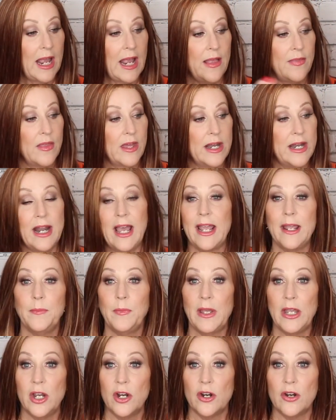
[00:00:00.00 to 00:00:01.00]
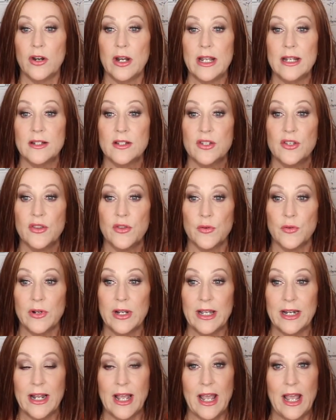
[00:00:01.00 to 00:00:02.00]
And the nape here is
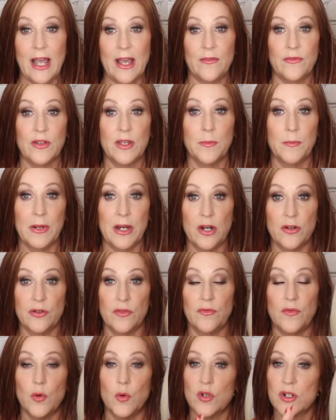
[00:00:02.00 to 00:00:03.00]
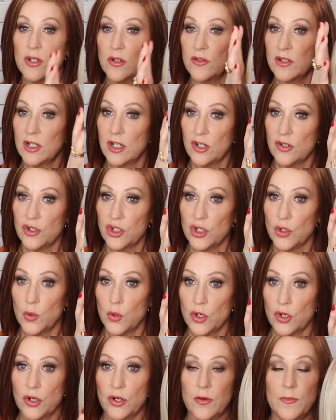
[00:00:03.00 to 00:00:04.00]
three and a half compared to four. So it's a little
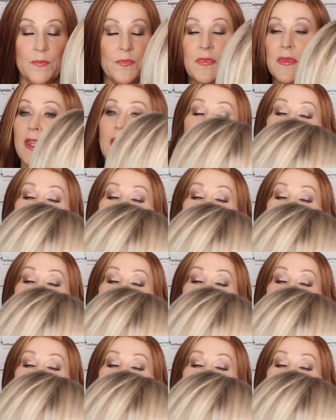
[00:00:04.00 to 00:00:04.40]
shorter,